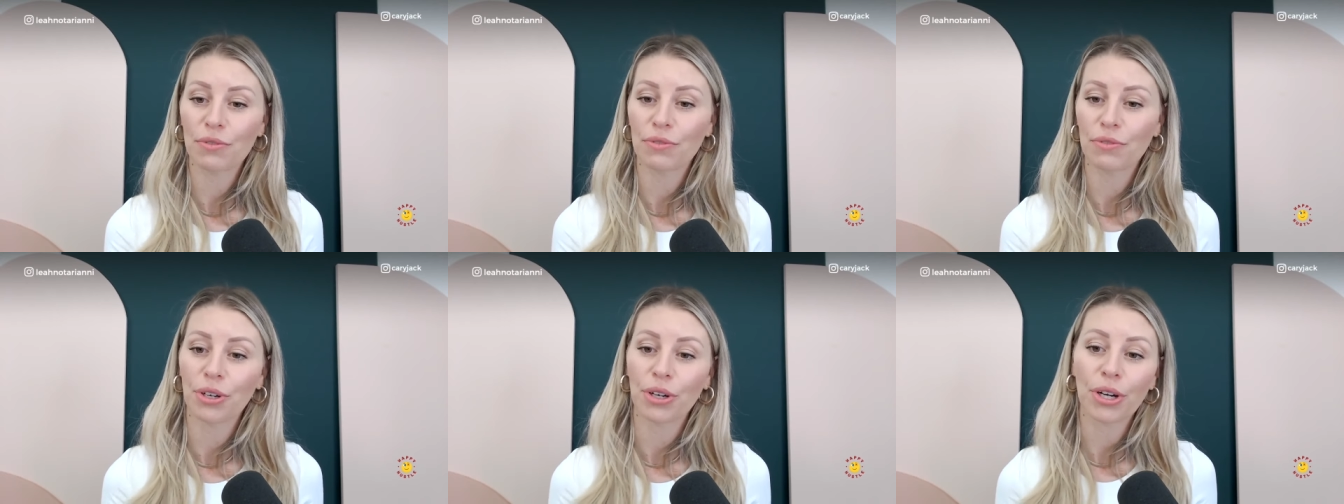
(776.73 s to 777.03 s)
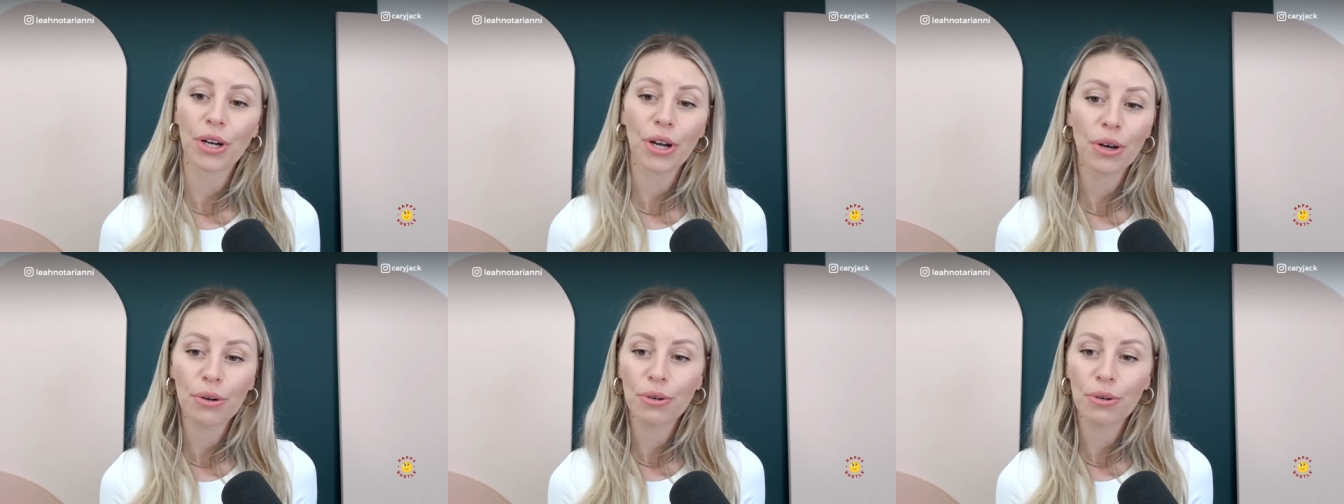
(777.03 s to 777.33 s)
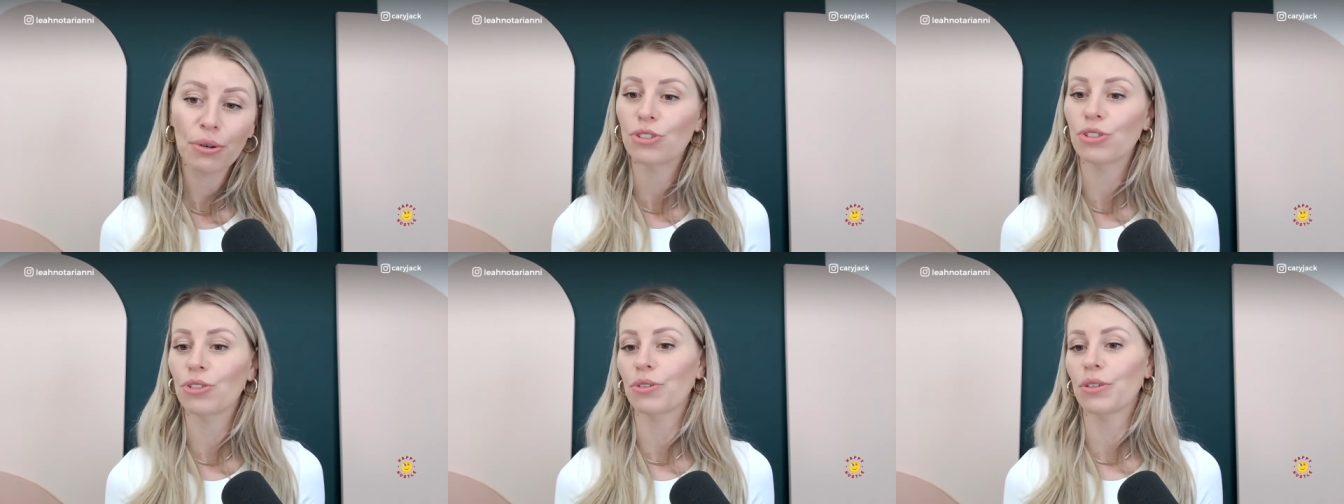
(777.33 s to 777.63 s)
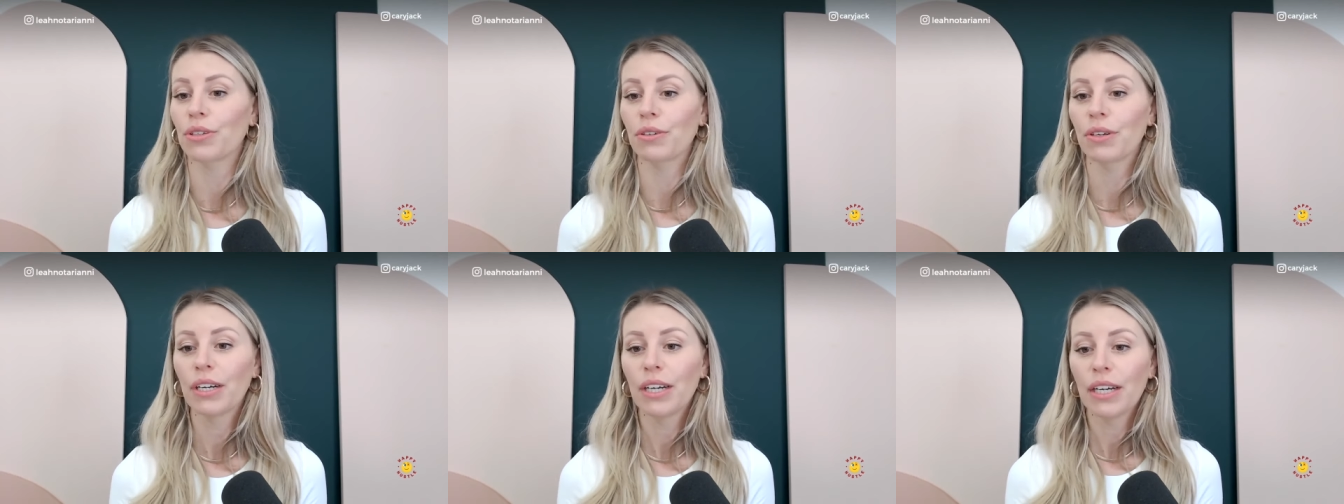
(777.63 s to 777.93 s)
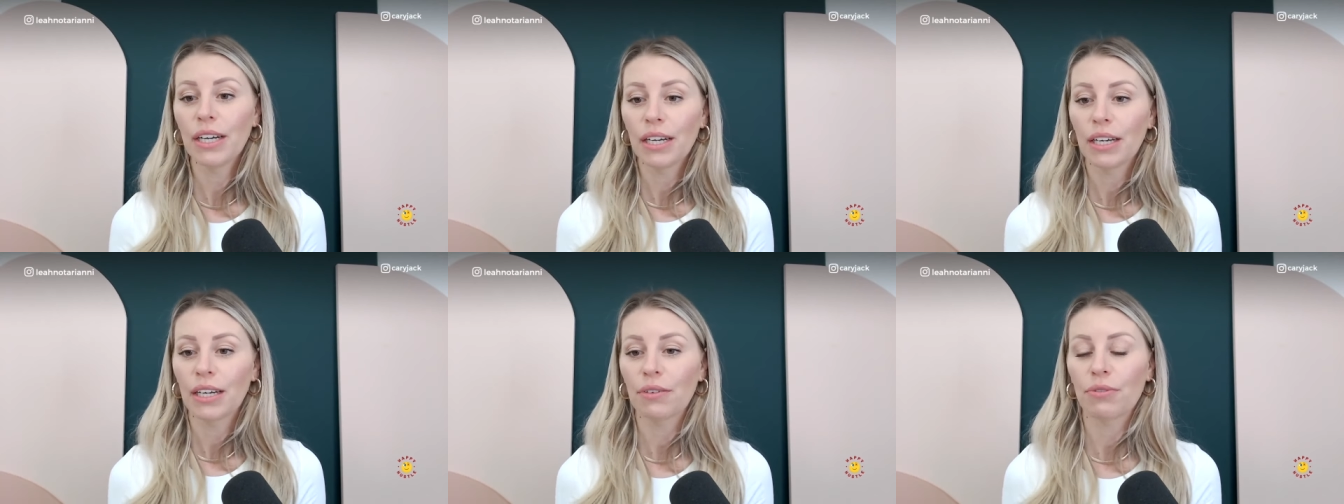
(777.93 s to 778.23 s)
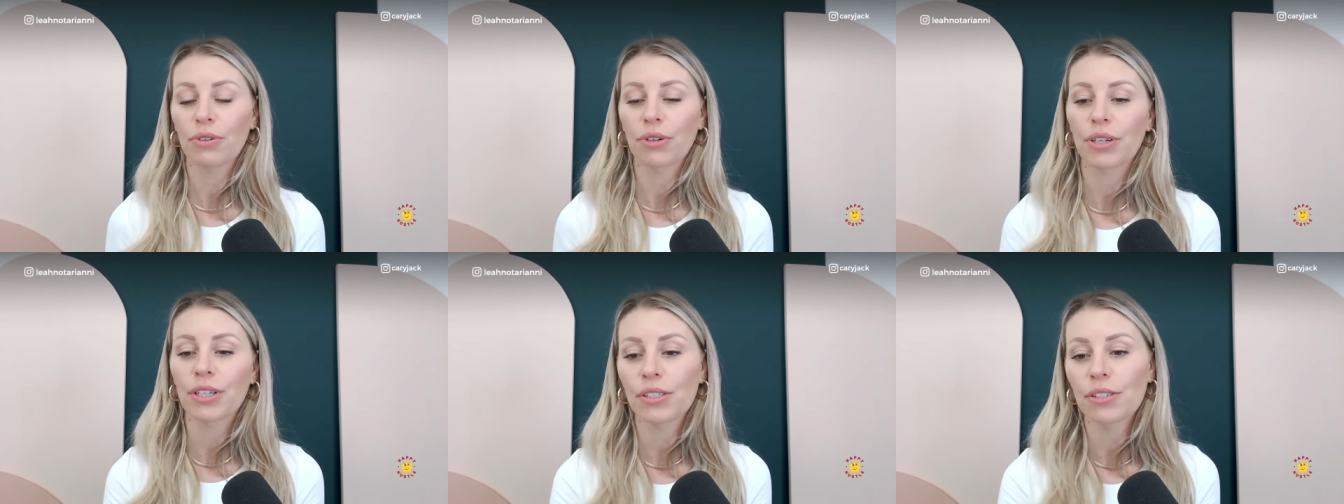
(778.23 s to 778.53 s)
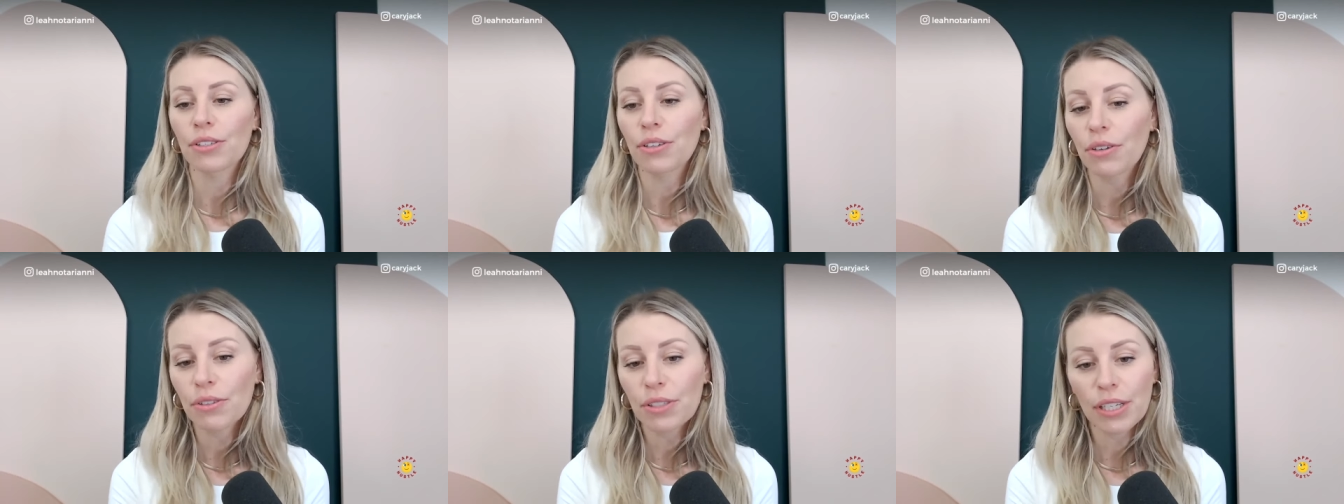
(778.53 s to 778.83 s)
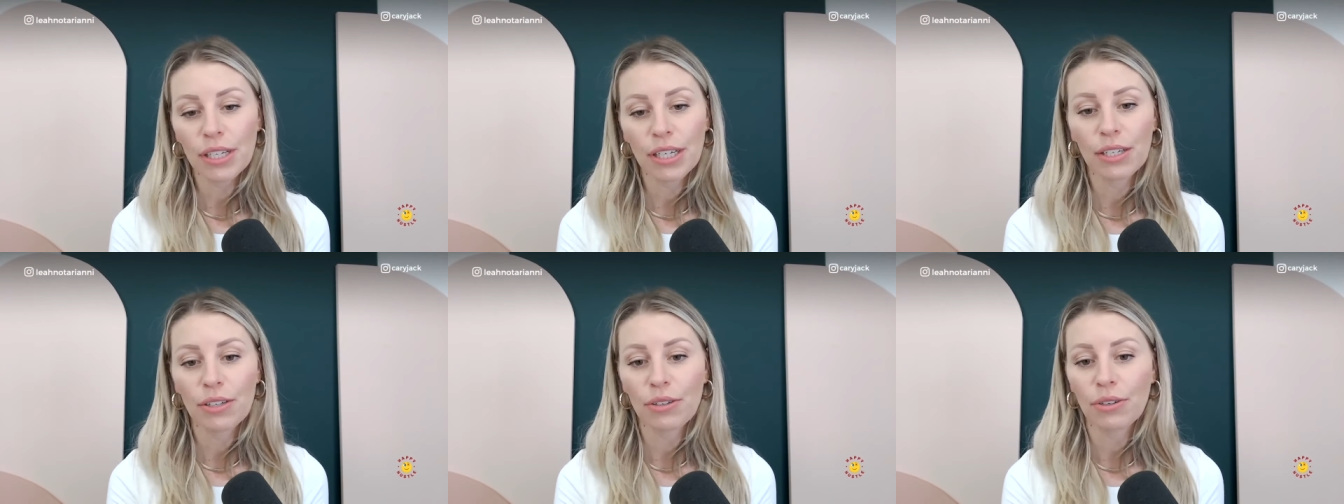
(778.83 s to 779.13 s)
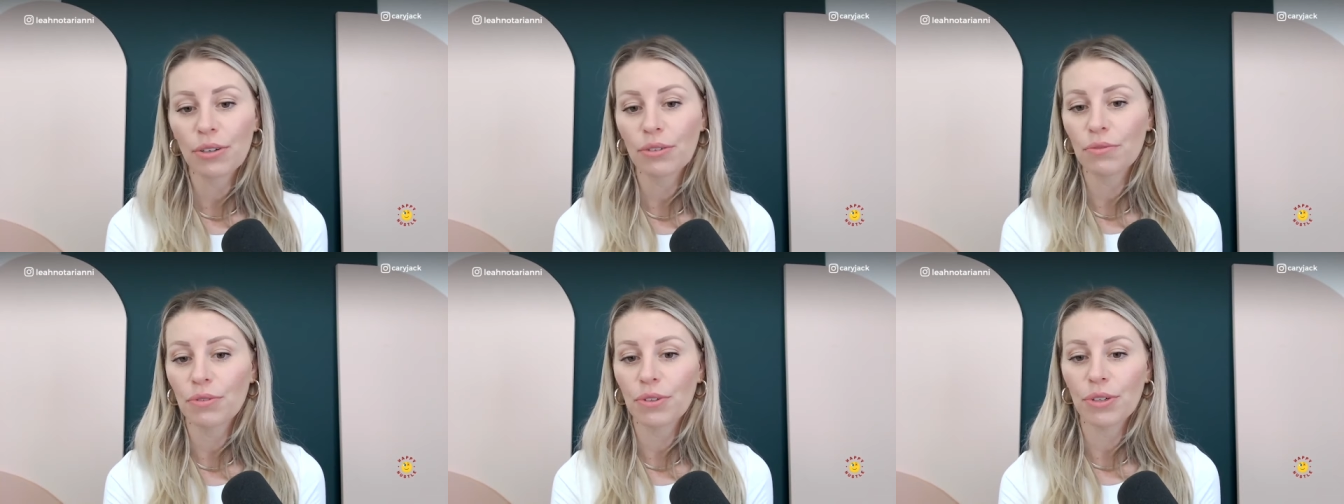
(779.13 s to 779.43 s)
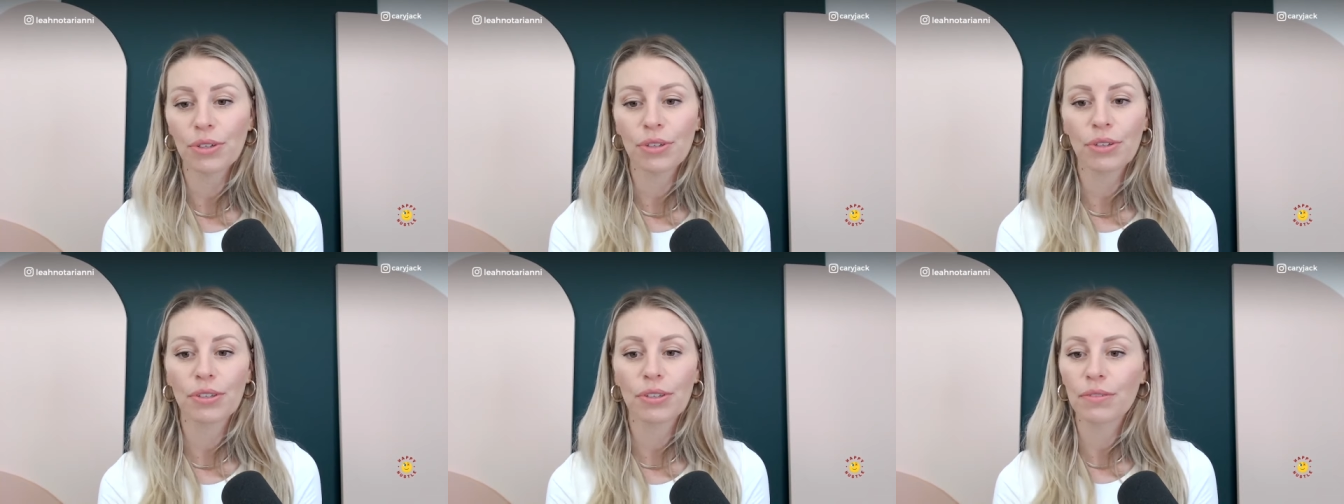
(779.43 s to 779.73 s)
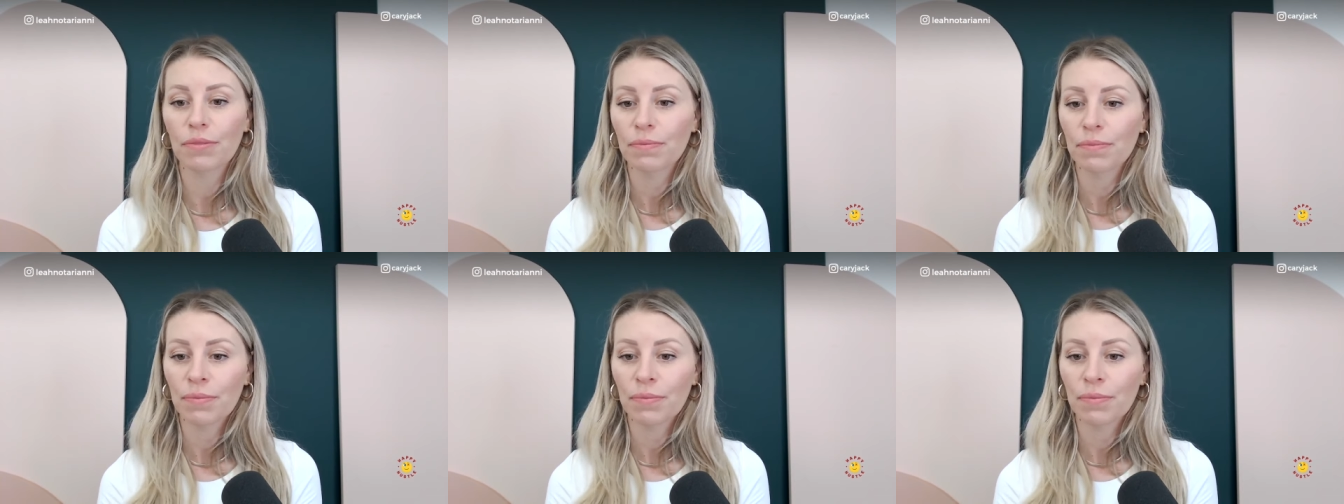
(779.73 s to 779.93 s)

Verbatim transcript: If you're a coach, or if you're a consultant, or if you're